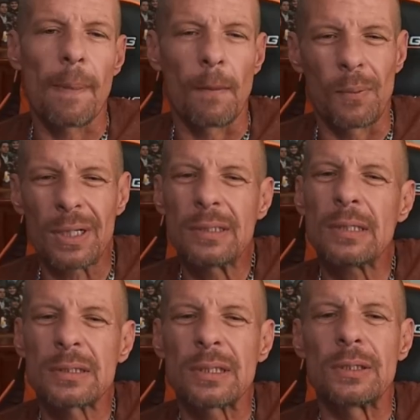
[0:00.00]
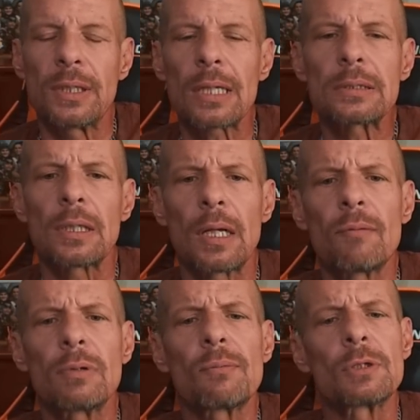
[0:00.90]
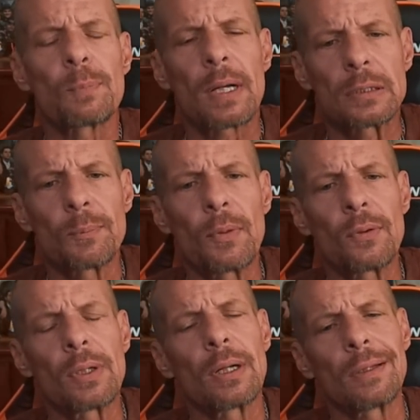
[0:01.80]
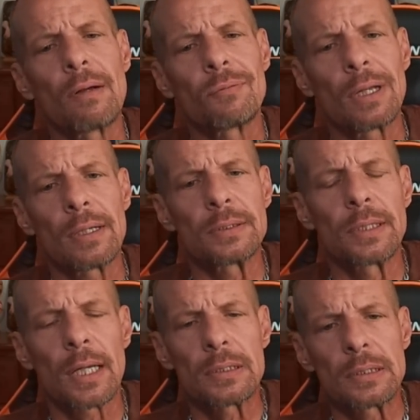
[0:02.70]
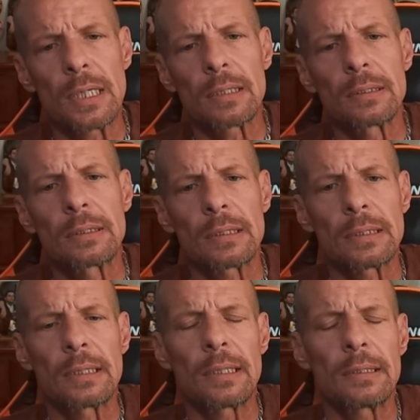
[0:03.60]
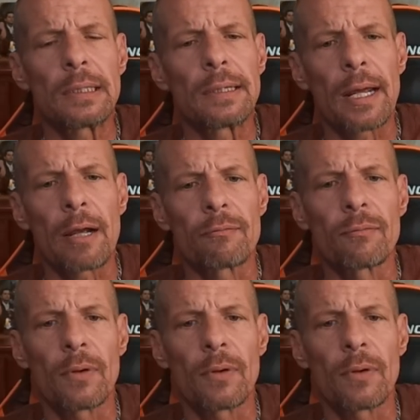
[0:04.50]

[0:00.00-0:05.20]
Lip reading: But it did suggest a level of responsibility and a level of education that the kid didn't have.